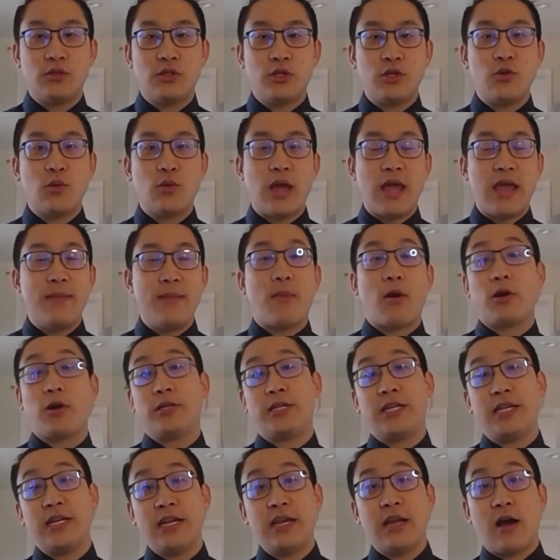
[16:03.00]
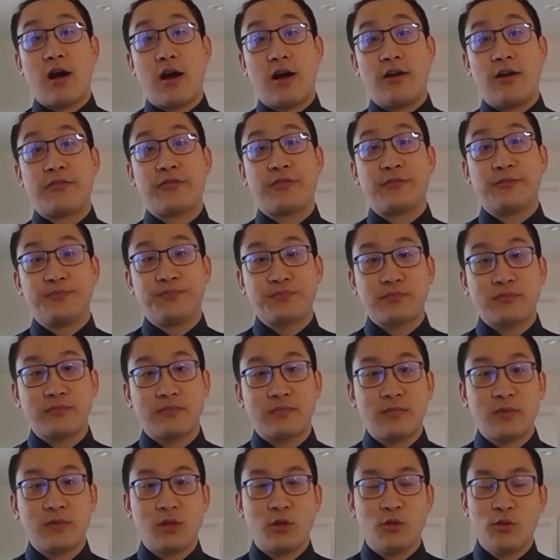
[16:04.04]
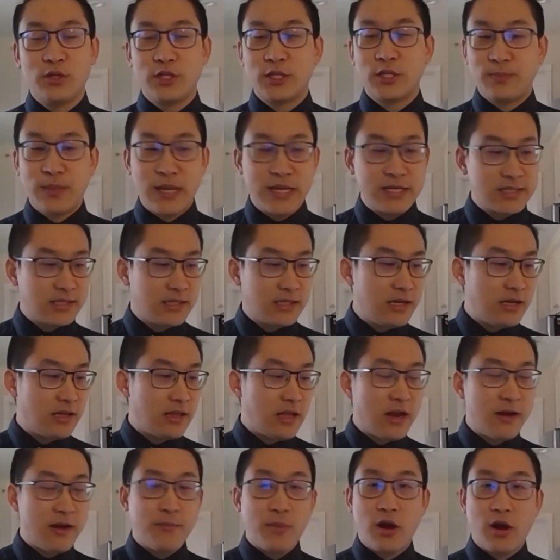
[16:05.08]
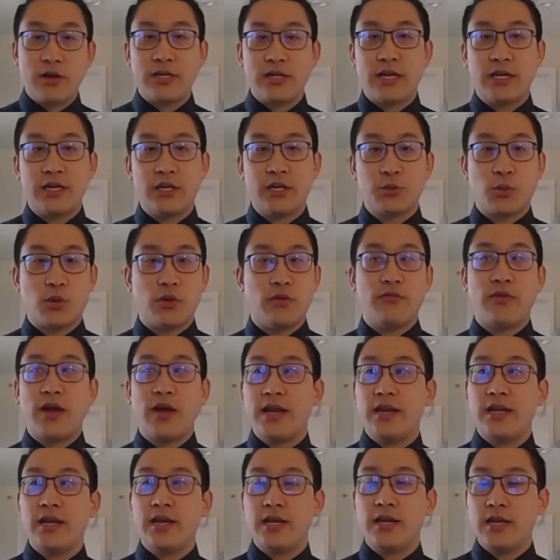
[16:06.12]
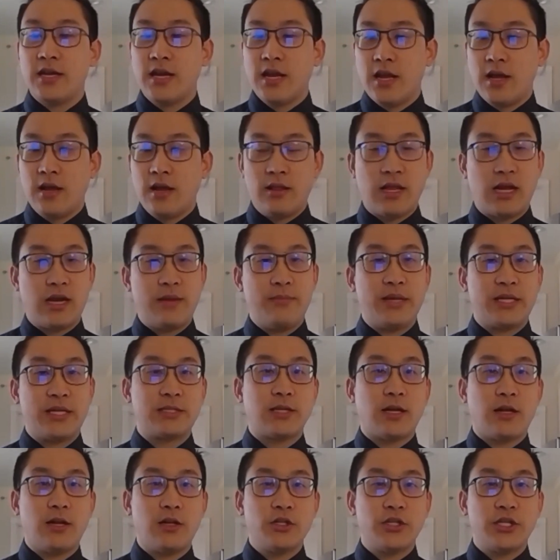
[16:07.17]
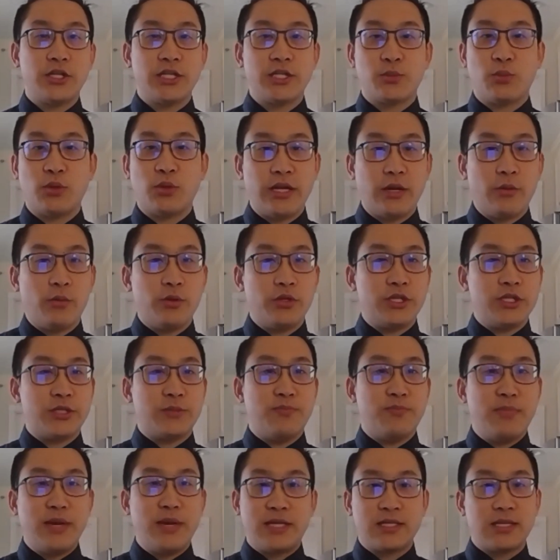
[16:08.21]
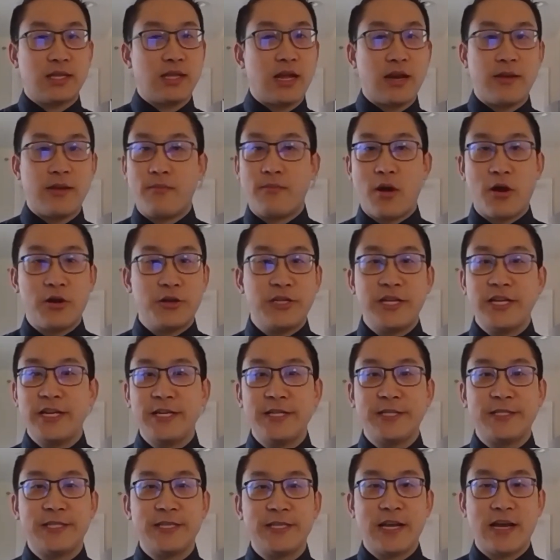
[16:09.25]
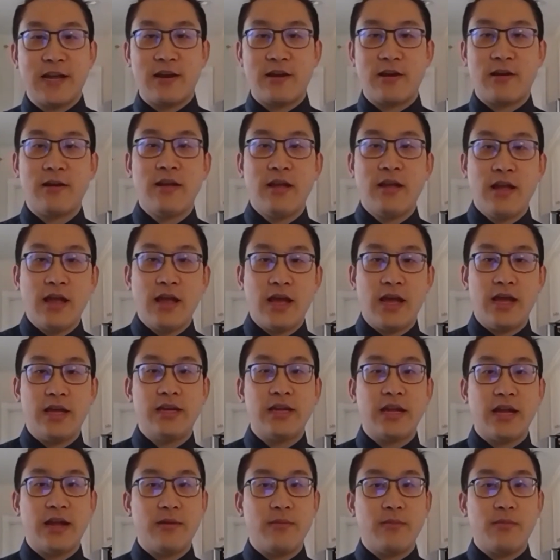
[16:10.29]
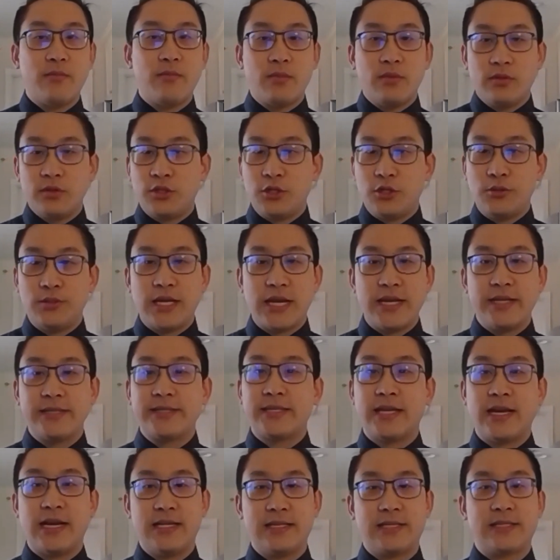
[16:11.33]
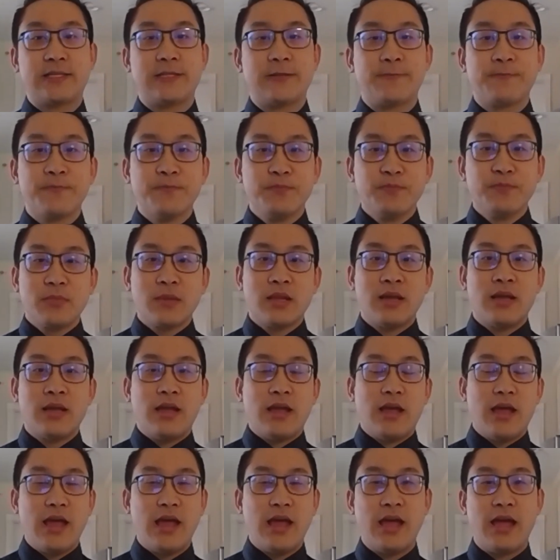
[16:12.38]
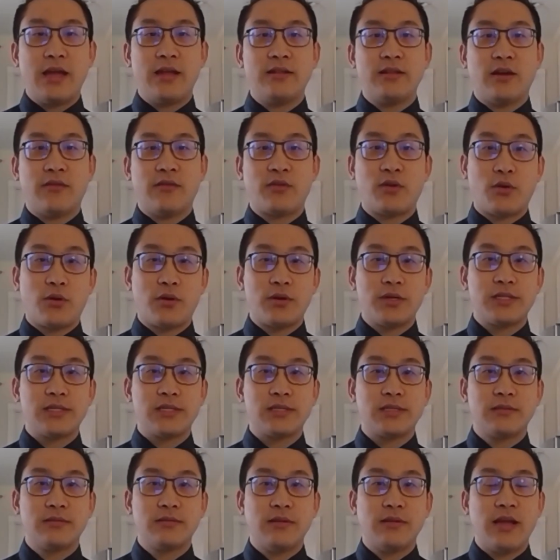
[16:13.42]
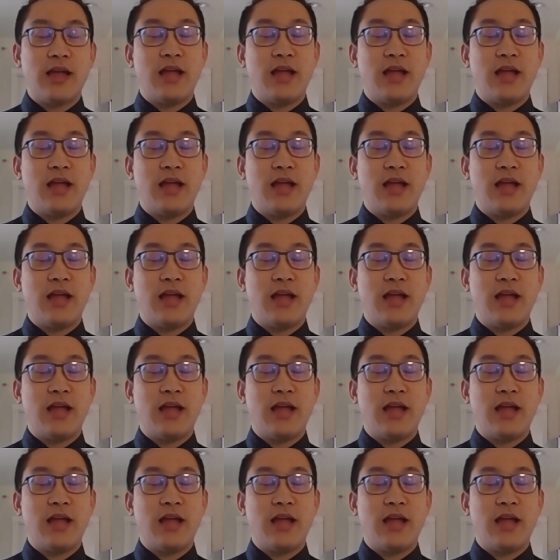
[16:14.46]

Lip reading: do a martini off, which is basically a lot of bartenders were invited, a lot of mixologists where they would just mix a lot of martinis together and then do taste tests. And of course,